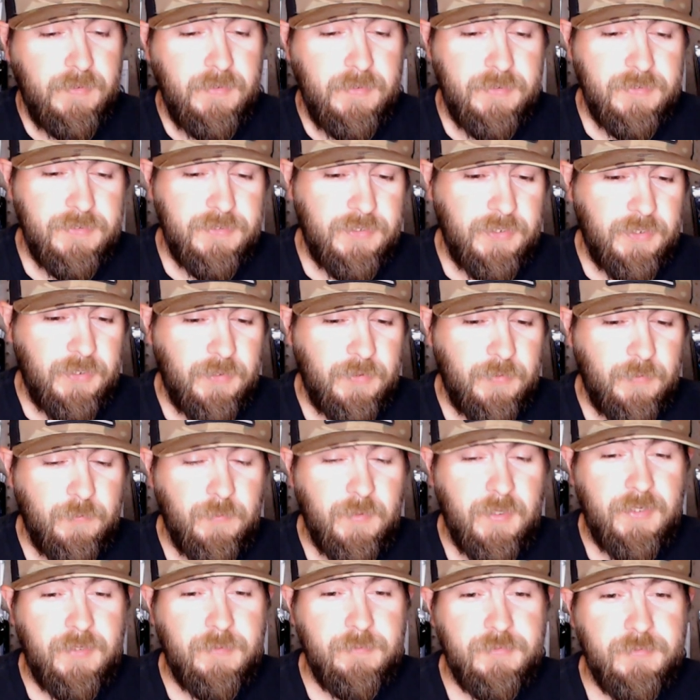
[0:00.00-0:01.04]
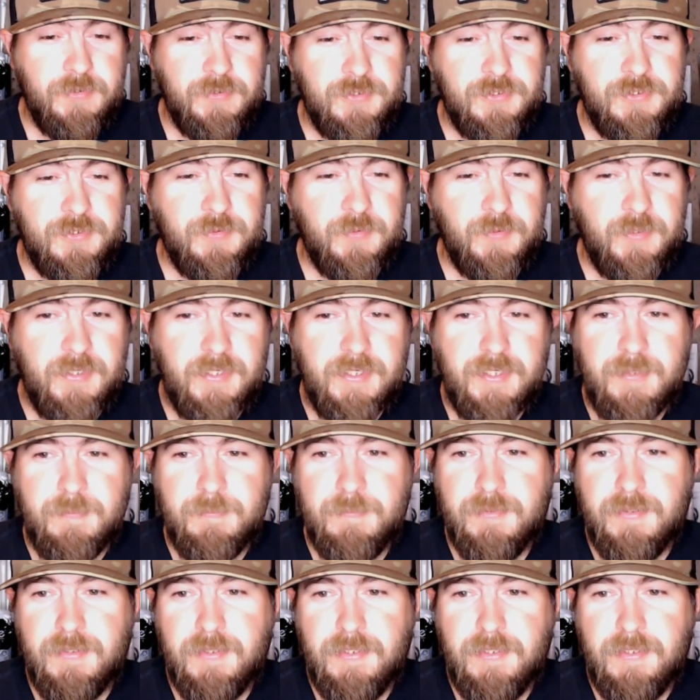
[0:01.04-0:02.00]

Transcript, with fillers: So, welcome to the stream.